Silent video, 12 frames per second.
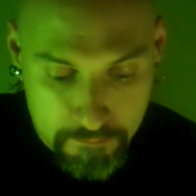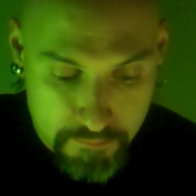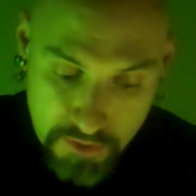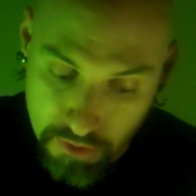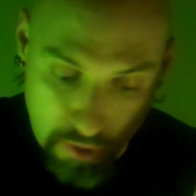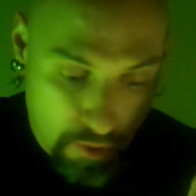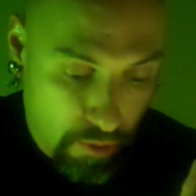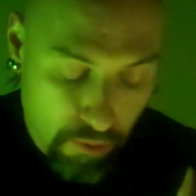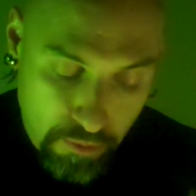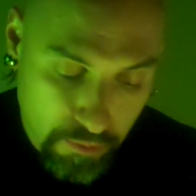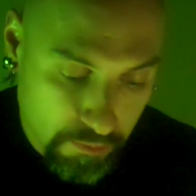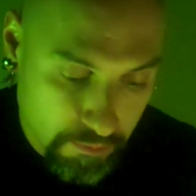
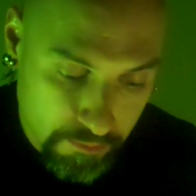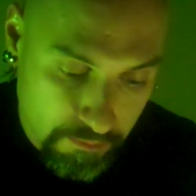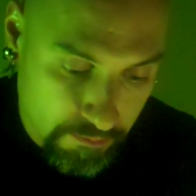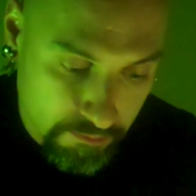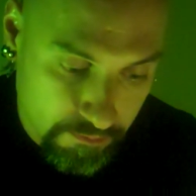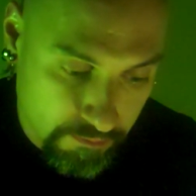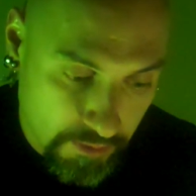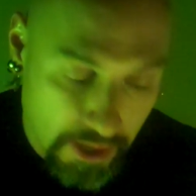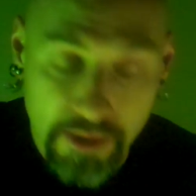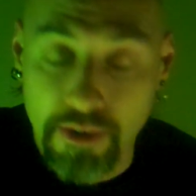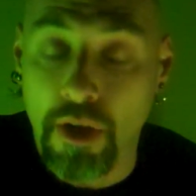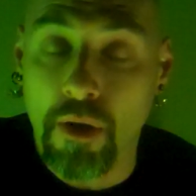So,
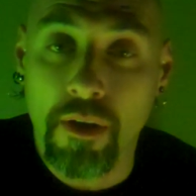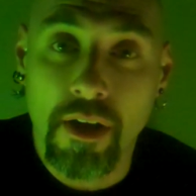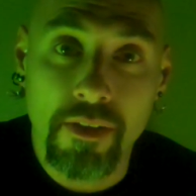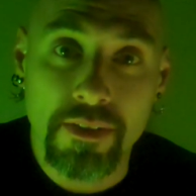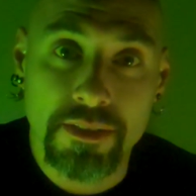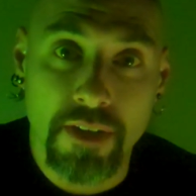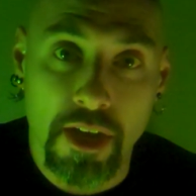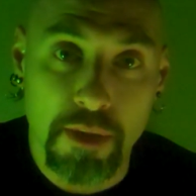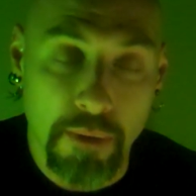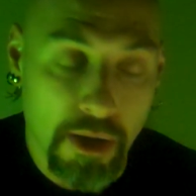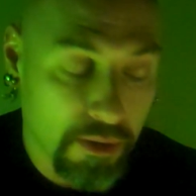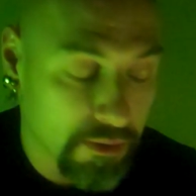I don't know, all this talk
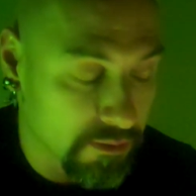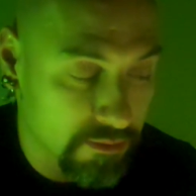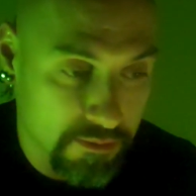about,